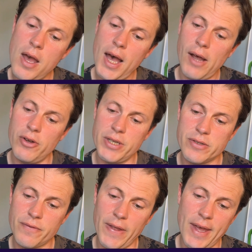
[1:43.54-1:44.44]
our
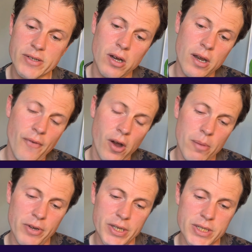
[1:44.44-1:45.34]
identity, that's kind of
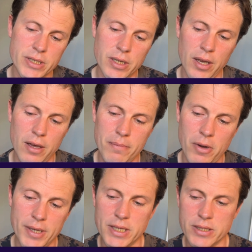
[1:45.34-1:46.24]
hybrid
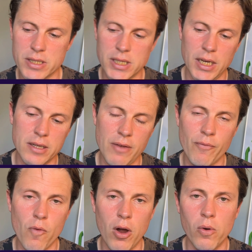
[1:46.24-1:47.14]
identity in a
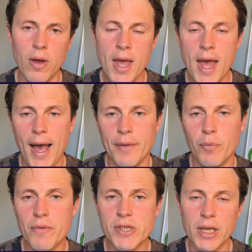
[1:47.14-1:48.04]
different role. And
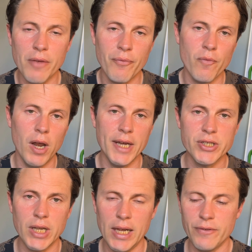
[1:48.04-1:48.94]
we've seen different
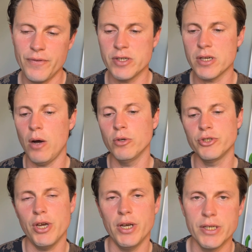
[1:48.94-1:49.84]
relational activists go on
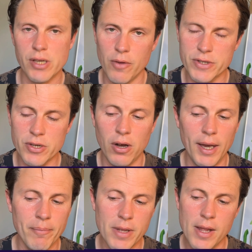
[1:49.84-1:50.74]
journeys over
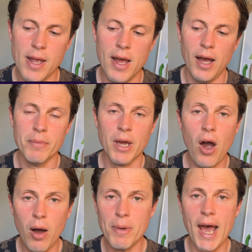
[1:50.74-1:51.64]
time.
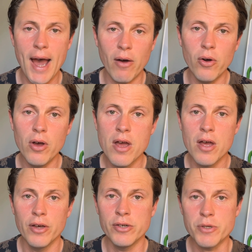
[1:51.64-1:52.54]
Carmen Owl,
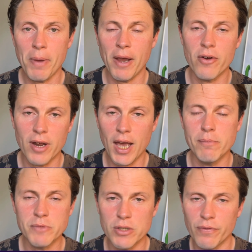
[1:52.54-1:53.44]
who's a parent that
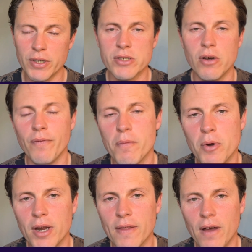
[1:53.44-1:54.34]
came to the first coffee
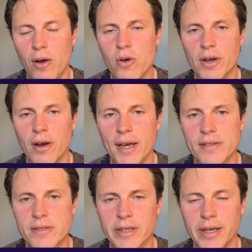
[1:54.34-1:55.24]
morning that I organised